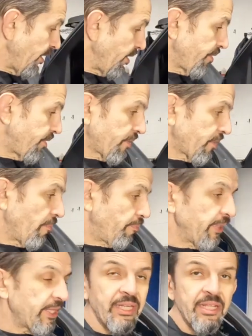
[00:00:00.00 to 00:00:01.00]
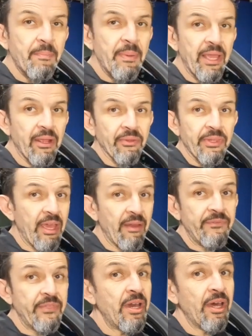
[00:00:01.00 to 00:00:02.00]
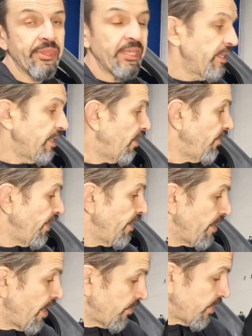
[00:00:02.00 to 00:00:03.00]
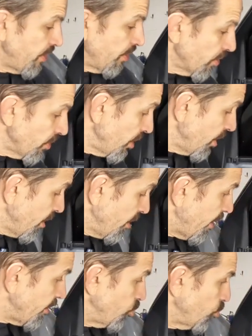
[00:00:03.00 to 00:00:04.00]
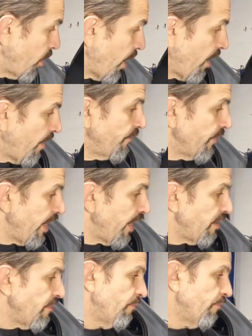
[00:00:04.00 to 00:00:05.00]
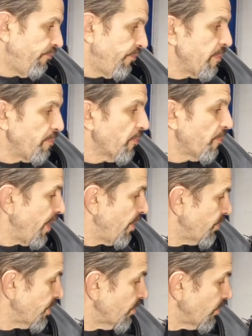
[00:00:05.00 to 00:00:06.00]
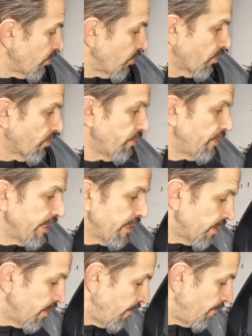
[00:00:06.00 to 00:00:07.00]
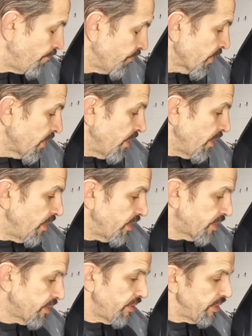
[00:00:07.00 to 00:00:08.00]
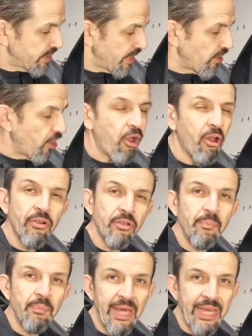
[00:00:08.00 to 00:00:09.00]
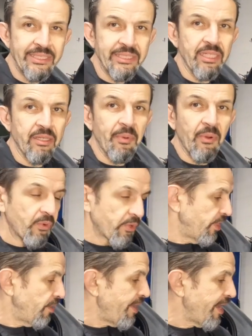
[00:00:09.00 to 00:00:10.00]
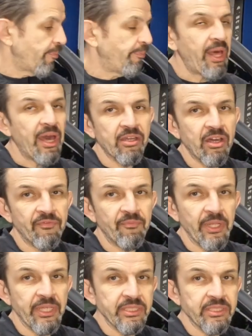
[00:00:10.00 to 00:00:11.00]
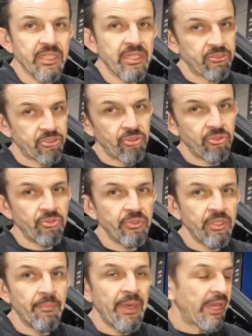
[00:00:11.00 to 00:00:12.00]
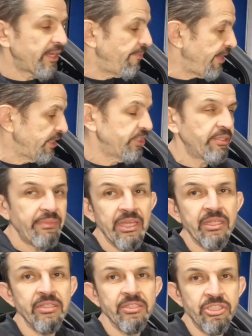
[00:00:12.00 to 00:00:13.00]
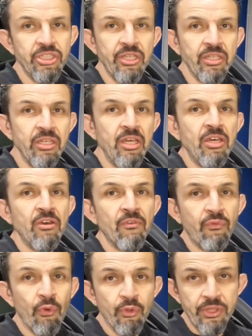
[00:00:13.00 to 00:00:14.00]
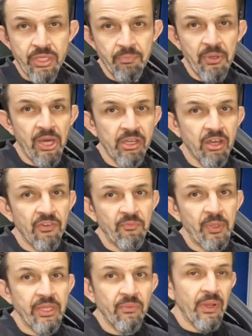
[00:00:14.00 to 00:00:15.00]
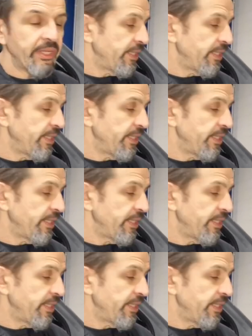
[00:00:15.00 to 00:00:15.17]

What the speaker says: is completely bare. They have nothing. Now here they do have a vapor barrier, or like it's like a hard plastic, but we're gonna make block off plates, and I'll show you in the back. I'm actually making the jig for the block off plate right